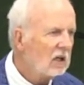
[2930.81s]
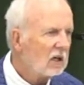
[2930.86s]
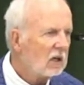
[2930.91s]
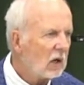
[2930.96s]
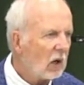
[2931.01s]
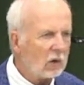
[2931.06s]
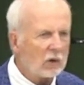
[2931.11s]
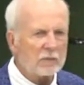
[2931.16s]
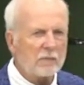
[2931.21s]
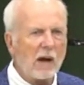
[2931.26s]

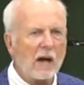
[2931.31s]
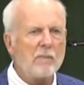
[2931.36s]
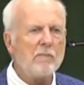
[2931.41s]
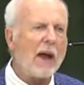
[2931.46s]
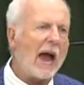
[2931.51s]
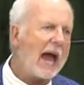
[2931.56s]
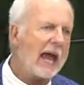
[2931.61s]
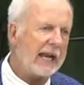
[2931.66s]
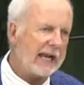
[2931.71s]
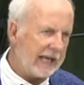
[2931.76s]
what was my
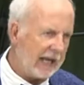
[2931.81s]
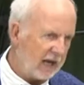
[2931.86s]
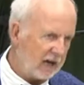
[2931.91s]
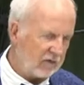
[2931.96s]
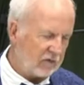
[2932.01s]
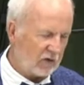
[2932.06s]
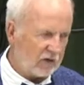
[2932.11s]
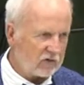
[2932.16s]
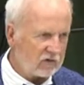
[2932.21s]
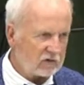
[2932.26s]
batting
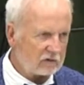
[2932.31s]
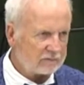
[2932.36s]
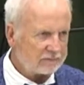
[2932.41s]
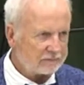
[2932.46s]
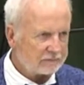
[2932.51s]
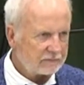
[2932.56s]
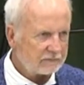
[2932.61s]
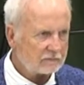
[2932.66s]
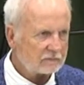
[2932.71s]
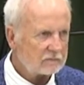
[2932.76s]
average?
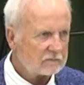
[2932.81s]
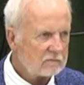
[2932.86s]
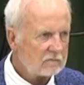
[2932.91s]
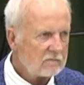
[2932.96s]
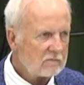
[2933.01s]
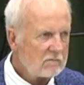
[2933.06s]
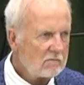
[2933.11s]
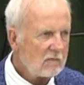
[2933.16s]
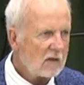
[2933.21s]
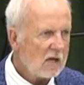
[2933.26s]

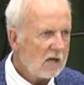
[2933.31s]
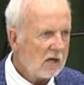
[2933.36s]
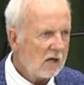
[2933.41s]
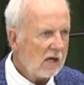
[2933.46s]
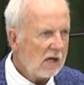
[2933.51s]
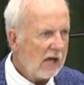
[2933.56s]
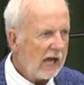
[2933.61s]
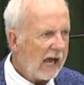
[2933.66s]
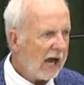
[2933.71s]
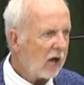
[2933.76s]

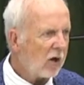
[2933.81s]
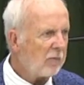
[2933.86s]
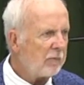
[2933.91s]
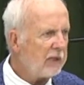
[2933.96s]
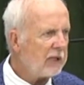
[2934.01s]
How